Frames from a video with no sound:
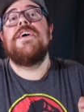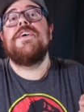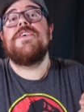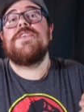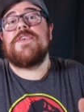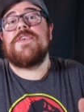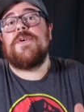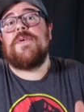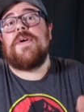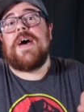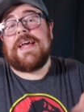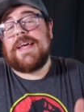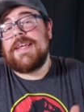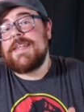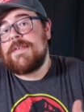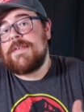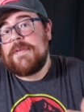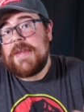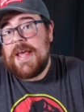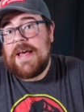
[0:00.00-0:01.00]
So I
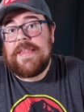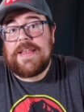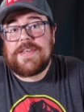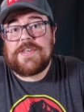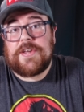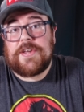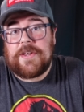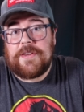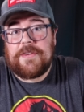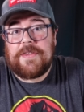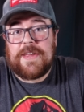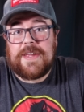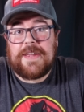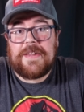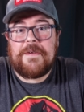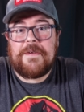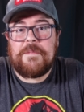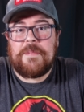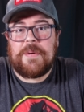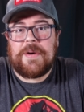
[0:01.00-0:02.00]
guess, yeah, that's a good
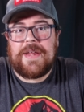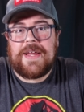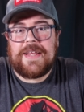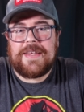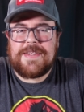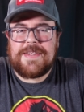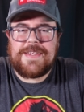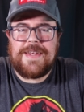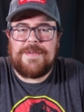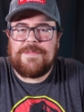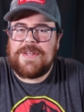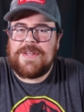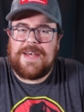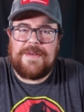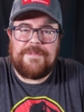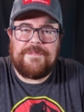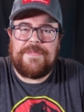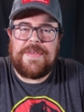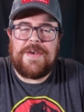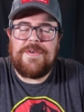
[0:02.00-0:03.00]
thing. But at the same
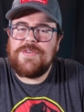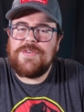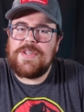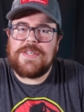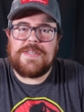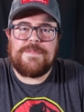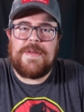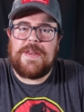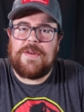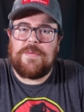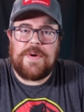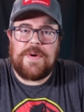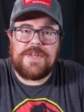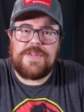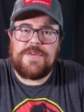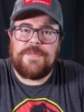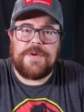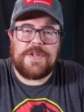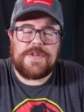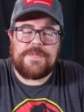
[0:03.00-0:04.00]
time, I was just spending way
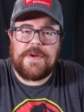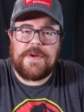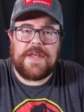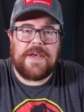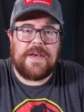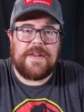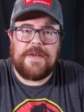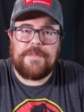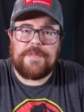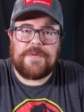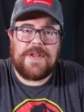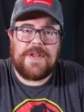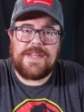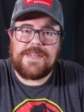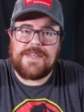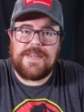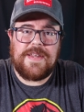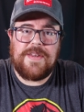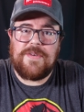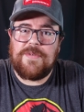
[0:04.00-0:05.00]
too much money on upgrades
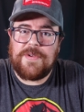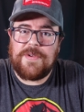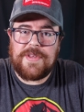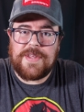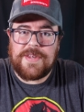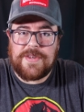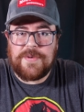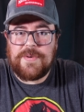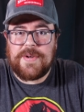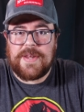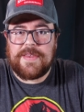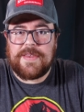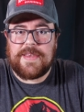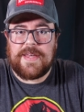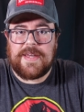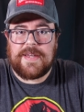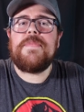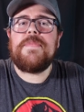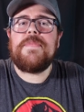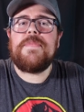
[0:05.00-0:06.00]
that didn't really do
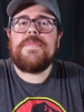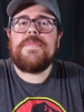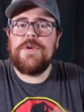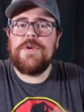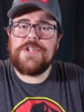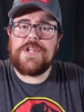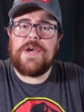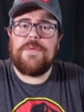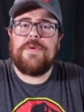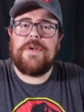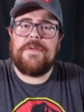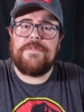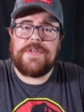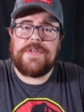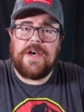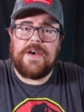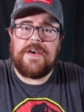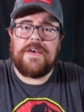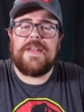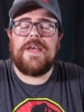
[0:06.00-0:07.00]
anything. What I wish I would have
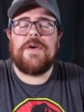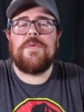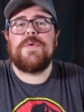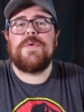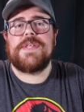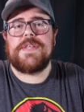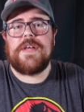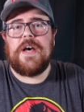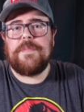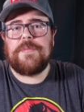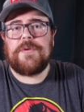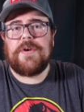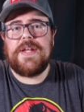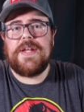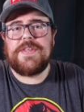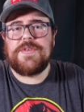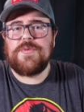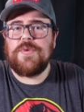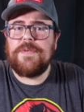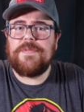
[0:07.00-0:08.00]
done was
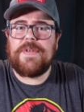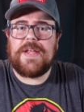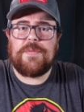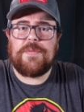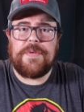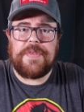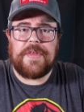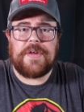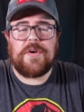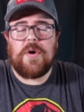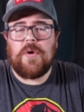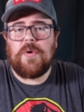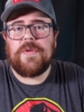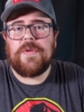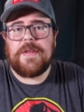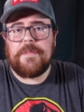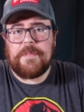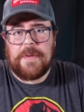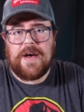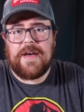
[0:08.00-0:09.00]
upgrade sort of like with a
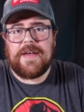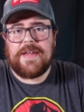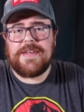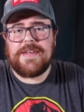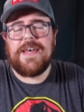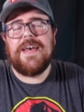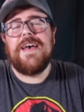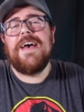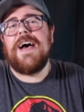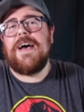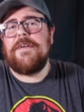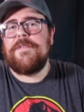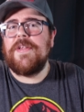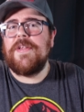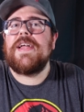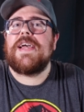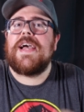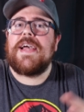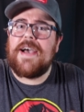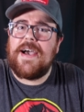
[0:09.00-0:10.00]
goal in mind. I feel
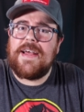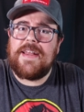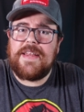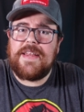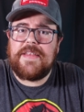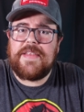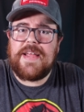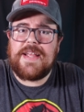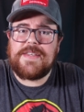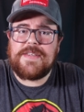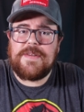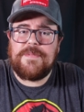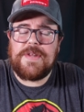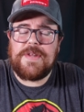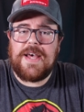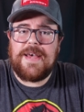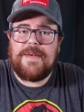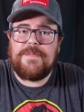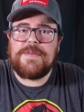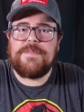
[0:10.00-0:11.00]
like I kind of did that
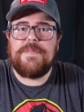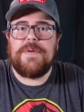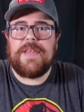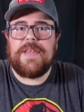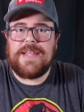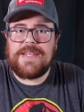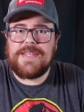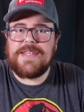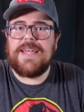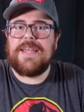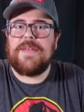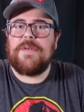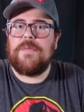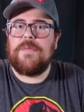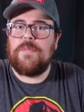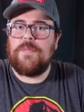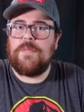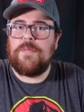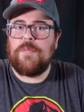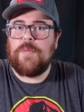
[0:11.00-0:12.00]
sometimes, but that's like
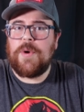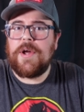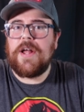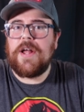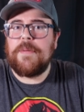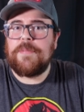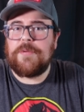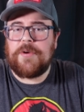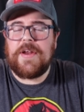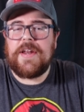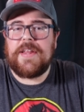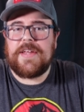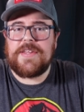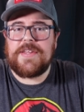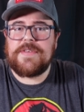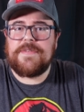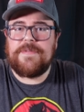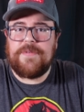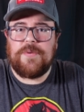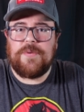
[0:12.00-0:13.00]
what upgrading
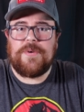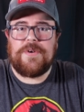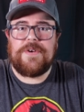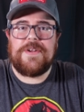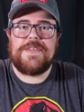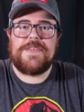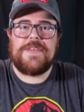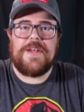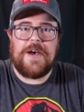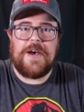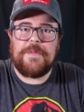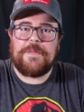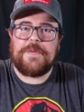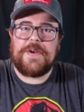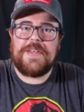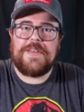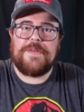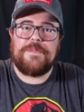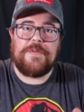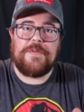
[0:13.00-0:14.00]
is for is to
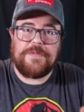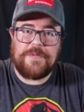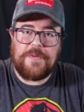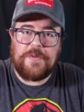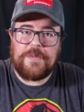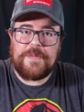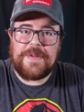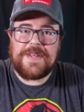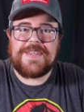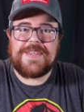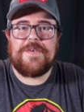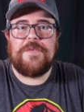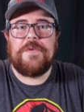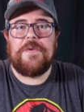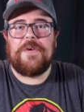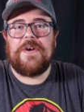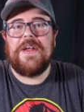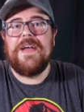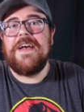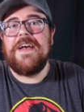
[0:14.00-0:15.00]
upgrade the performance
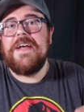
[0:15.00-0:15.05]
or